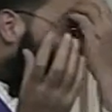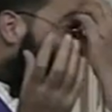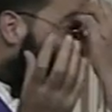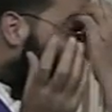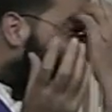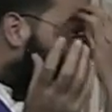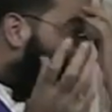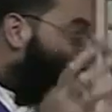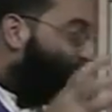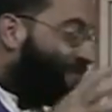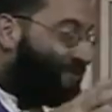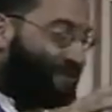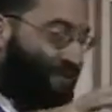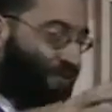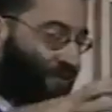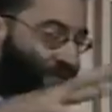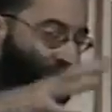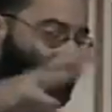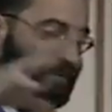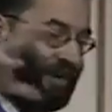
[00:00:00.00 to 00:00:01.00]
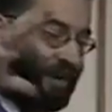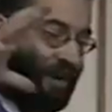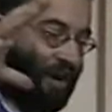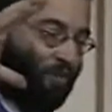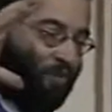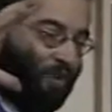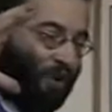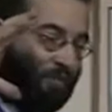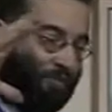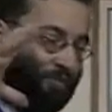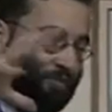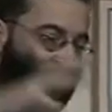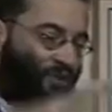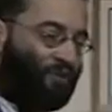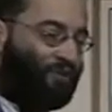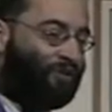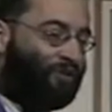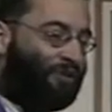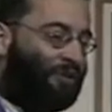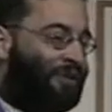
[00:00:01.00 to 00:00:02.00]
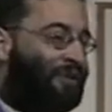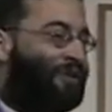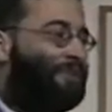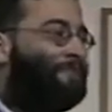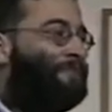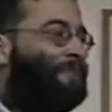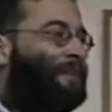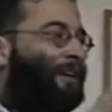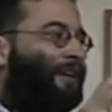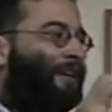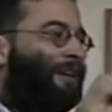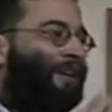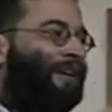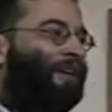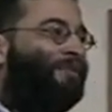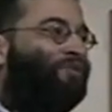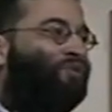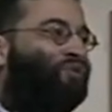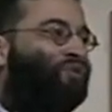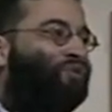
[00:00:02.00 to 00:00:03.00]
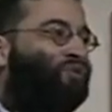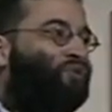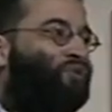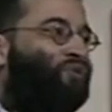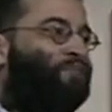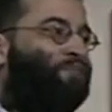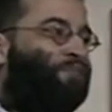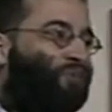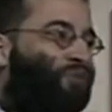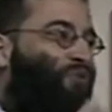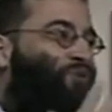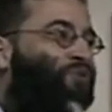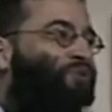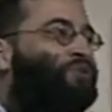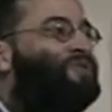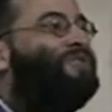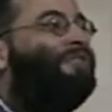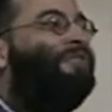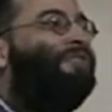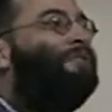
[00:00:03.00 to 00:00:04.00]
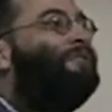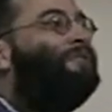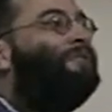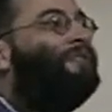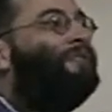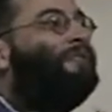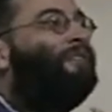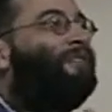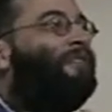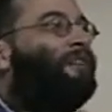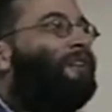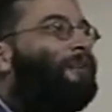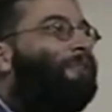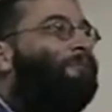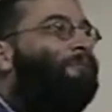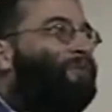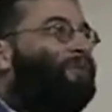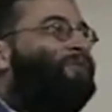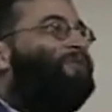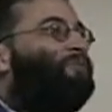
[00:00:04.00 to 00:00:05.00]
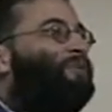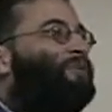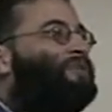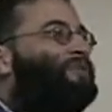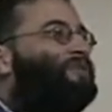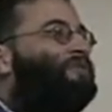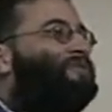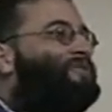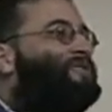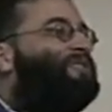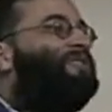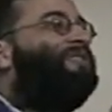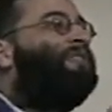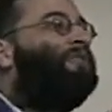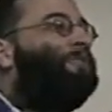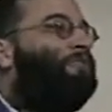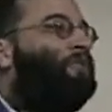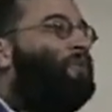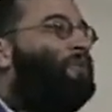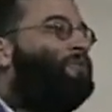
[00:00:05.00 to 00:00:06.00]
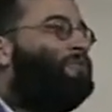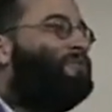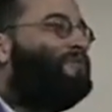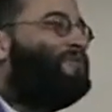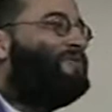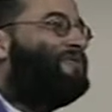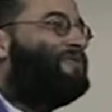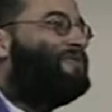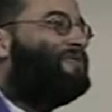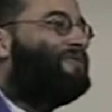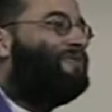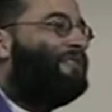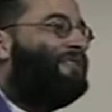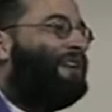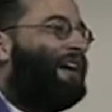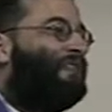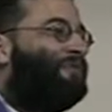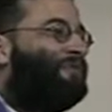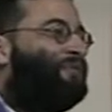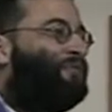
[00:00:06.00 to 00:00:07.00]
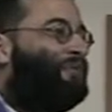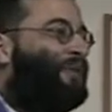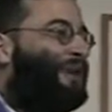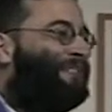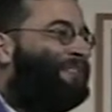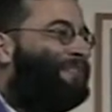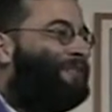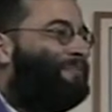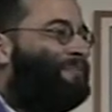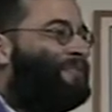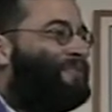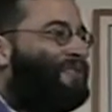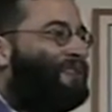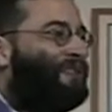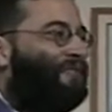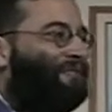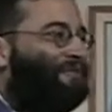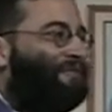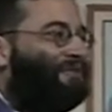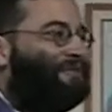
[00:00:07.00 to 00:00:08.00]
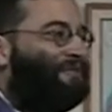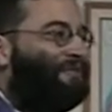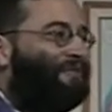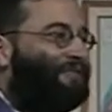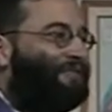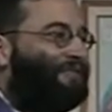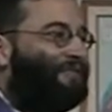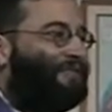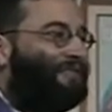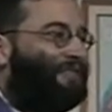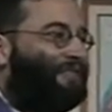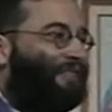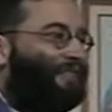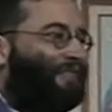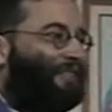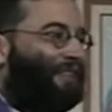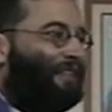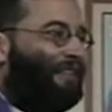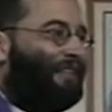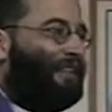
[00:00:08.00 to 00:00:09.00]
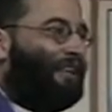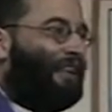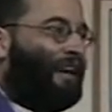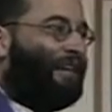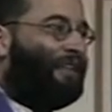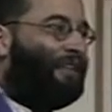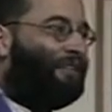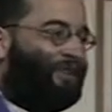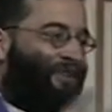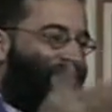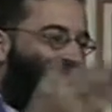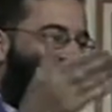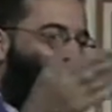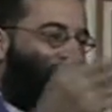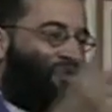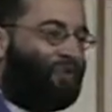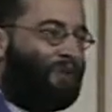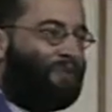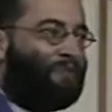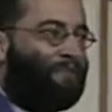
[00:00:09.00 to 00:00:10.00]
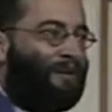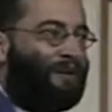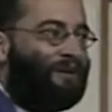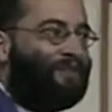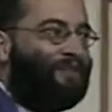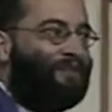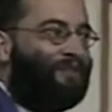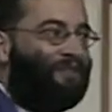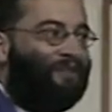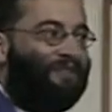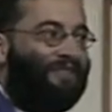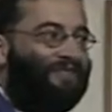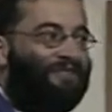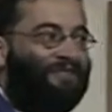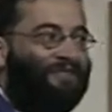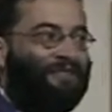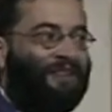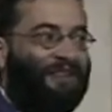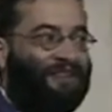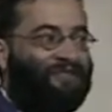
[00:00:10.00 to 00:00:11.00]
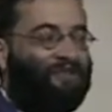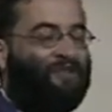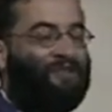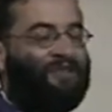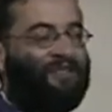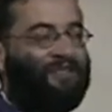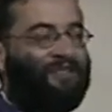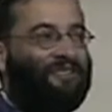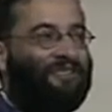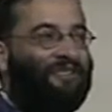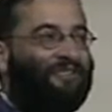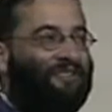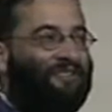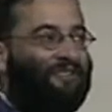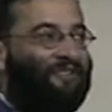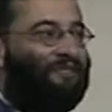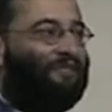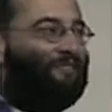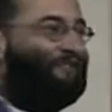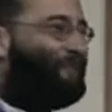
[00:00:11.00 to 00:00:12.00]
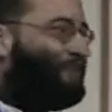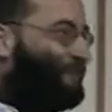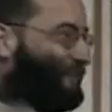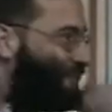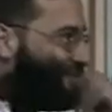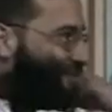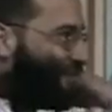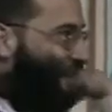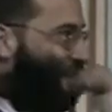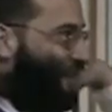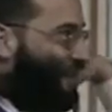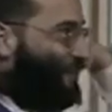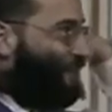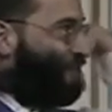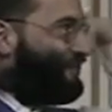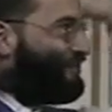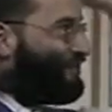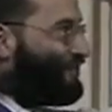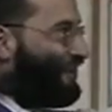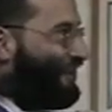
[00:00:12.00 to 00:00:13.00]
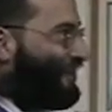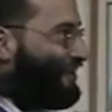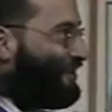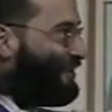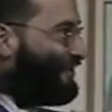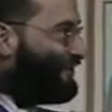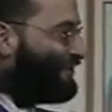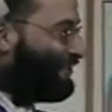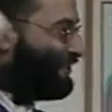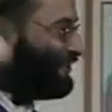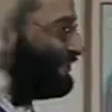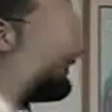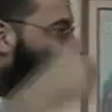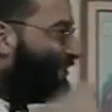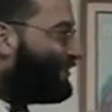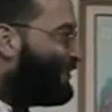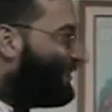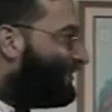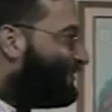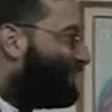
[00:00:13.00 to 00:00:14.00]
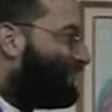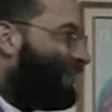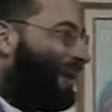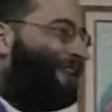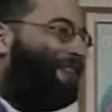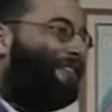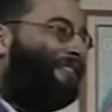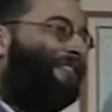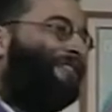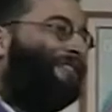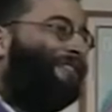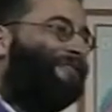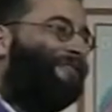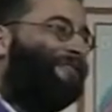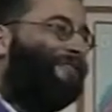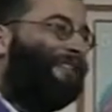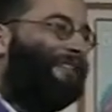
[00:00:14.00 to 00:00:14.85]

sponsors were pressuring him into producing. But he was only skin and bones. He had wrecked himself. And he was struck by God in as early as 1984 when his hair went on fire. You know?